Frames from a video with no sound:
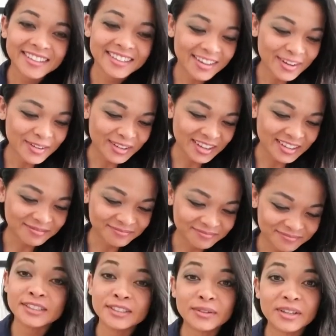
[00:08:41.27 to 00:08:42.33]
Okay,
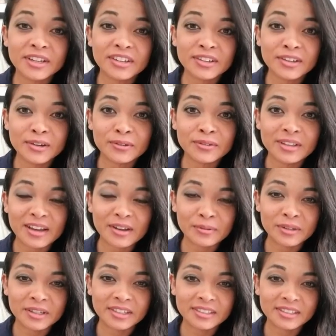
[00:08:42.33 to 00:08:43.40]
so there you go. That
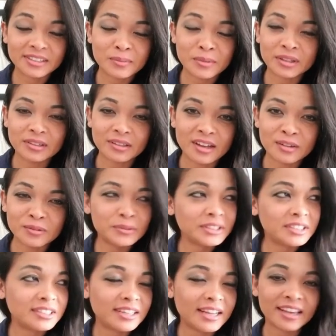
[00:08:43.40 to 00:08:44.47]
was a
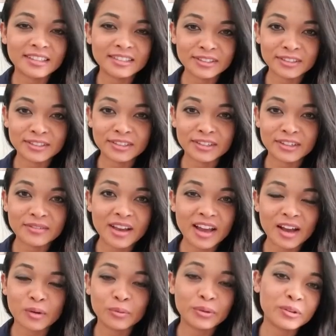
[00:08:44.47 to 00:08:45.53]
long-winded answer of
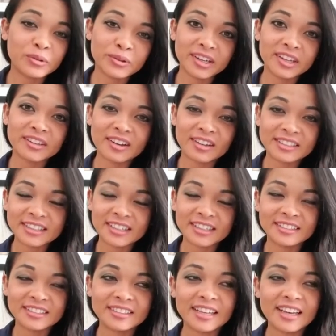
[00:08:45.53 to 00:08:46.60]
how we create
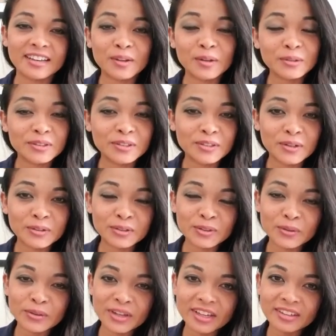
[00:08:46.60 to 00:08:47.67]
content at Coast to Coast
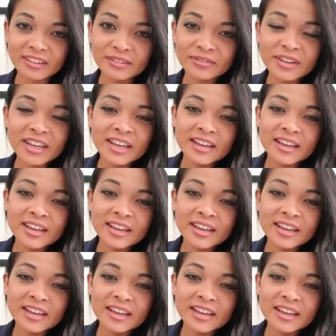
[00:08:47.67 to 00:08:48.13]
Creative.